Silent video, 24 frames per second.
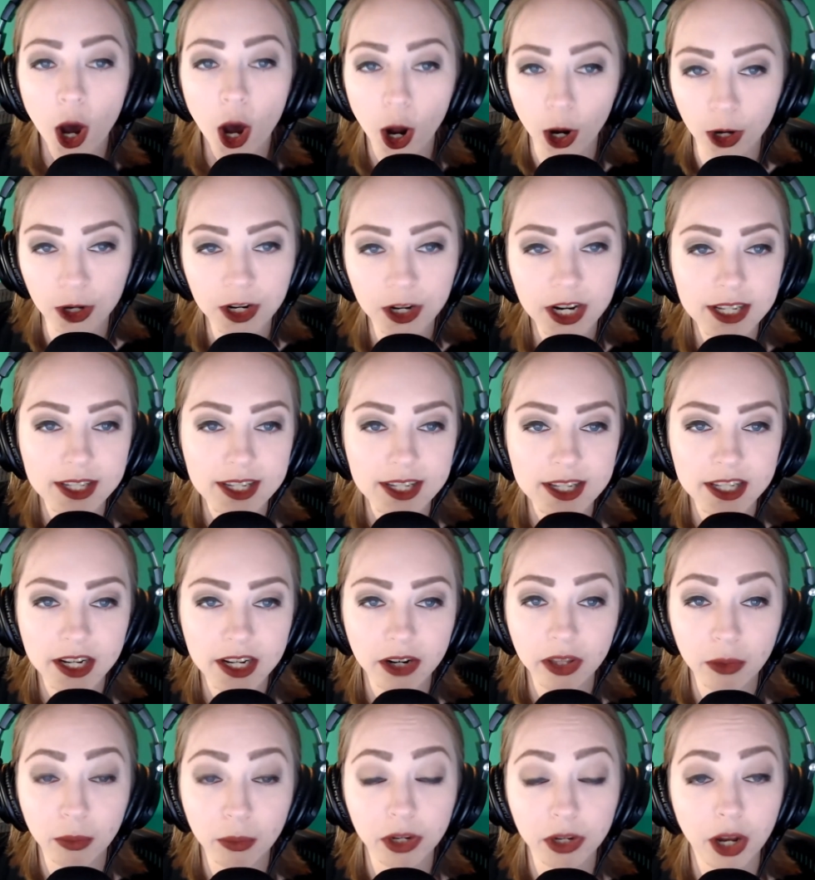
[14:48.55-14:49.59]
aren't
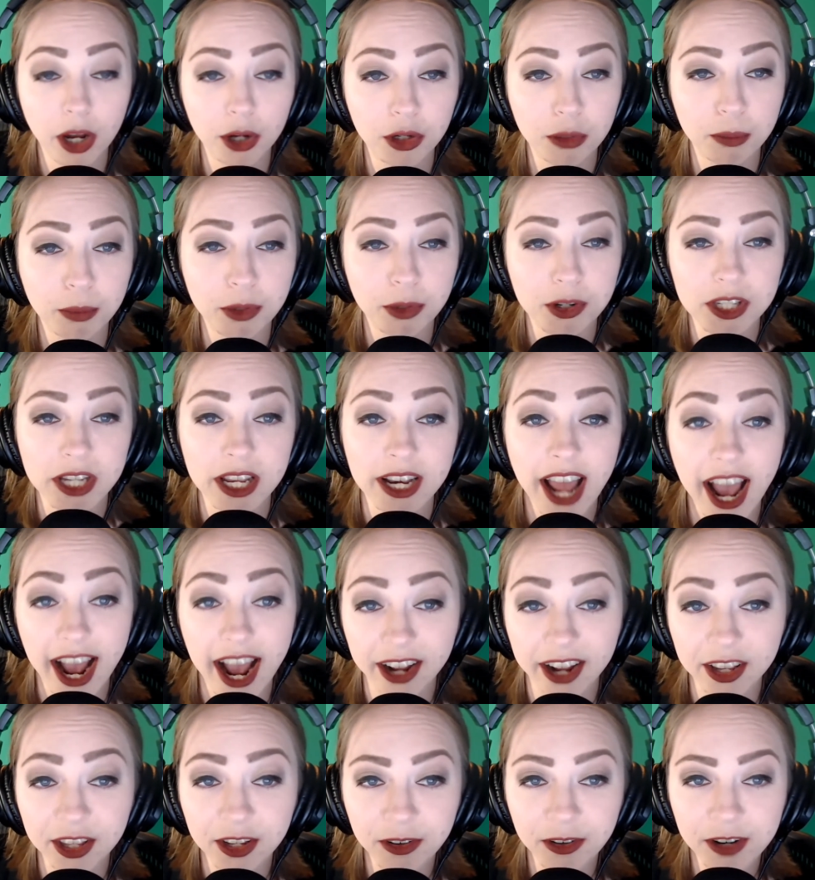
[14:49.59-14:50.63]
necessarily 100%
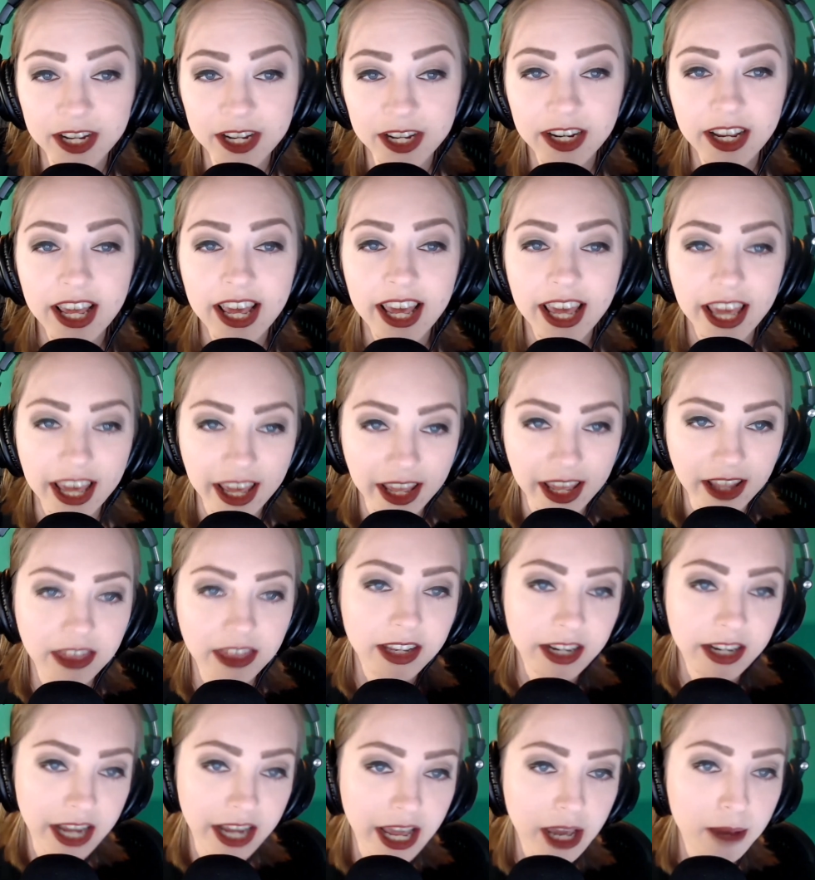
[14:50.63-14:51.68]
accurate in
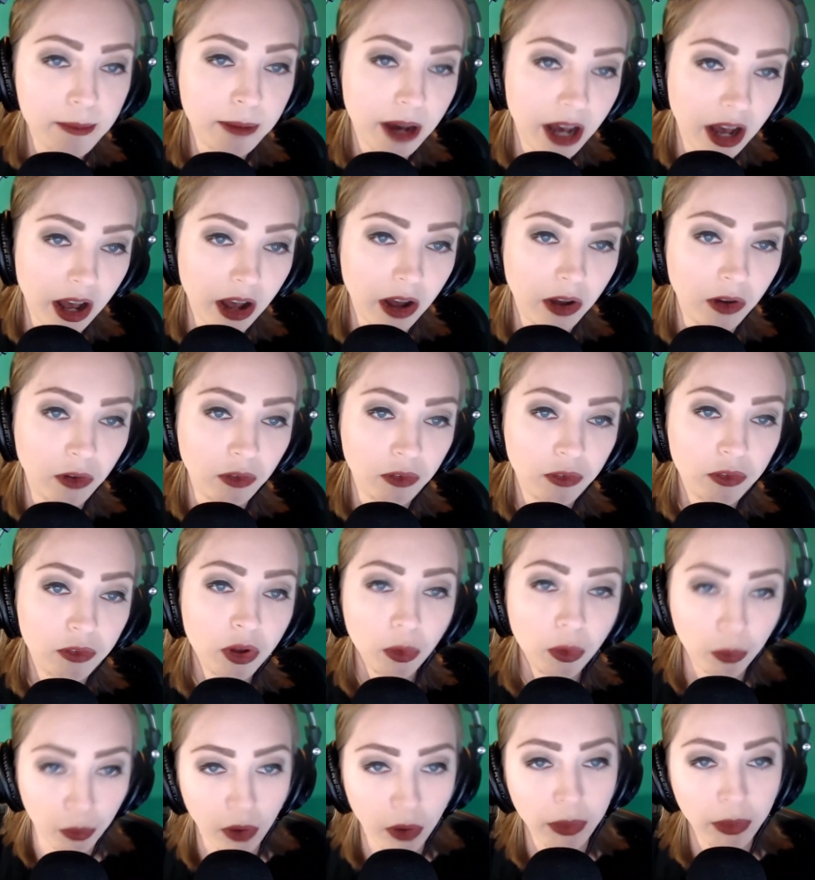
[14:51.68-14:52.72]
the name of
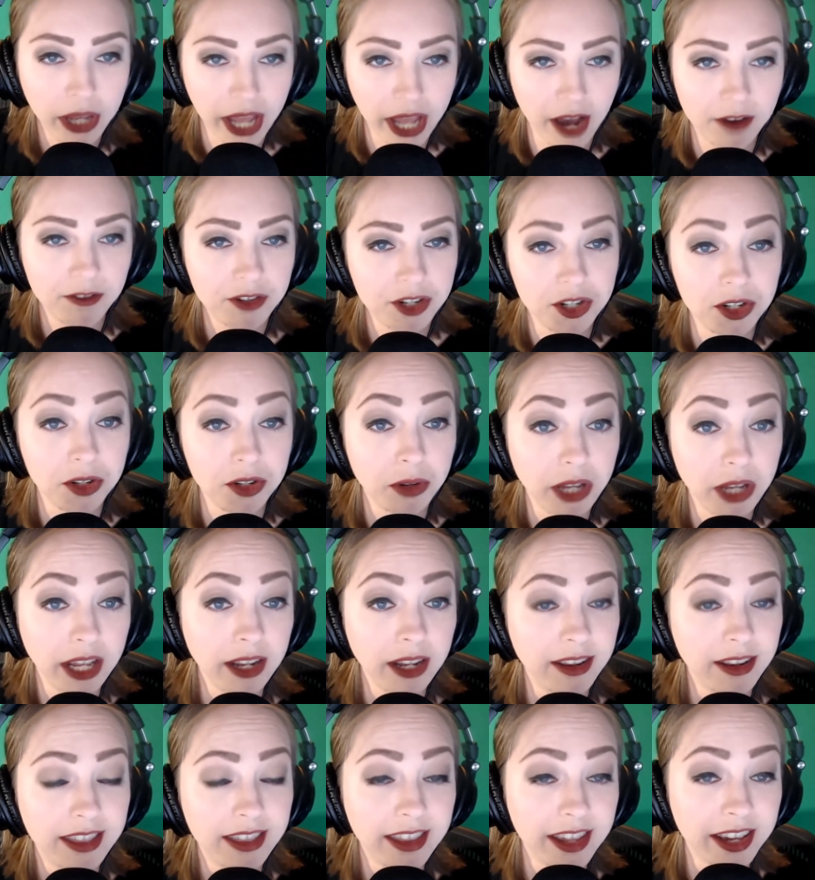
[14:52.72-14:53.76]
what we have to do
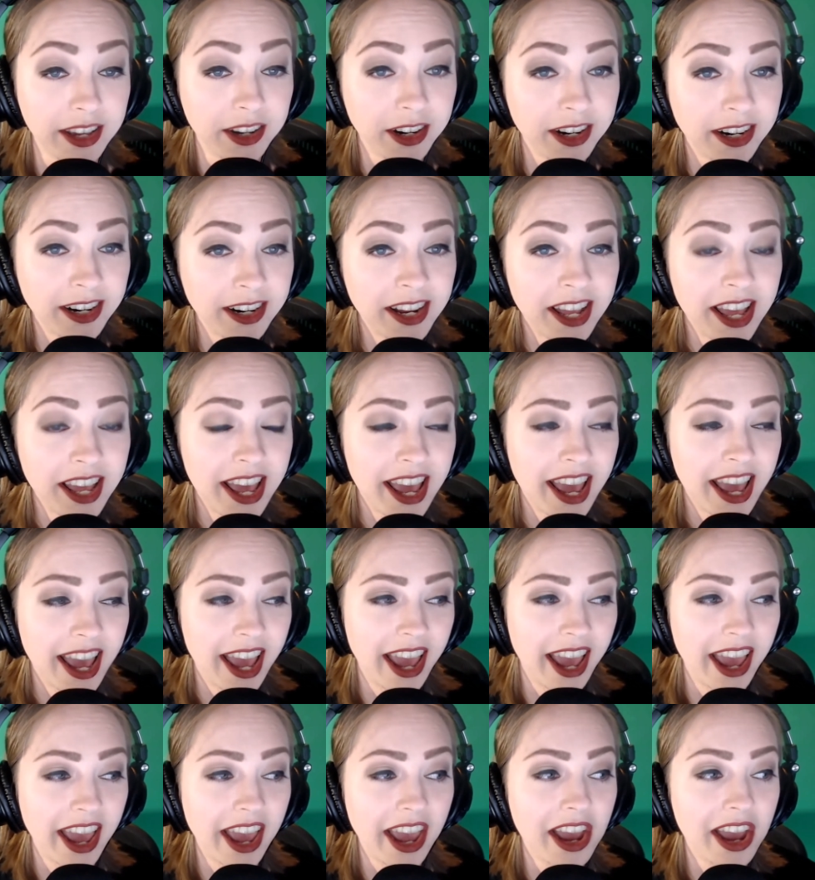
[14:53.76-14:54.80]
in theater.
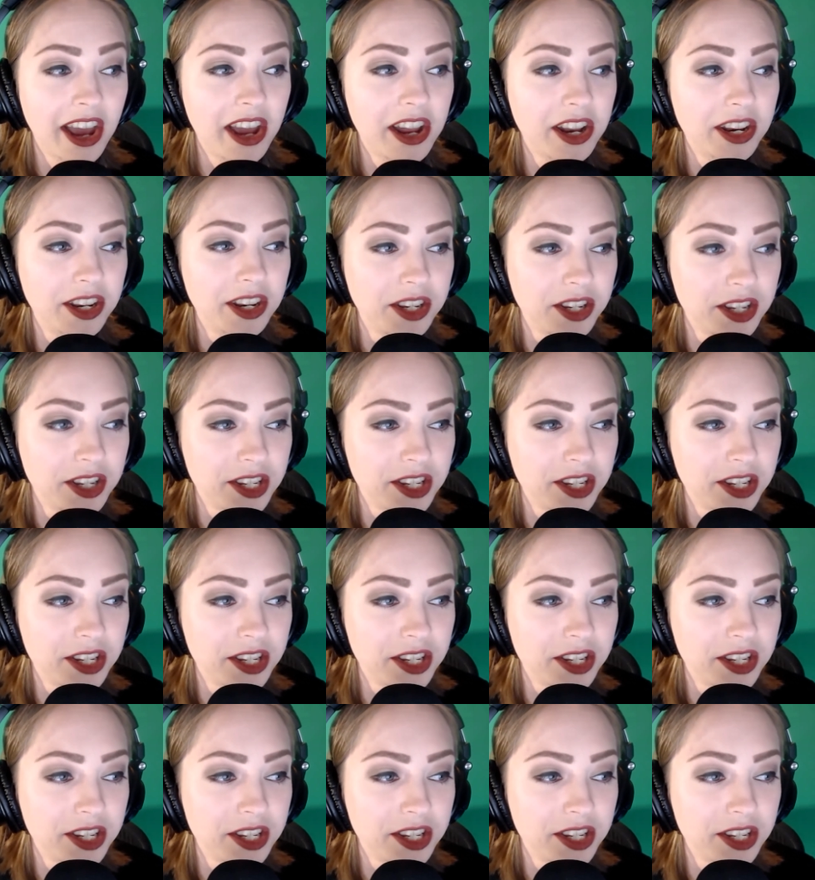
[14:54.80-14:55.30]
And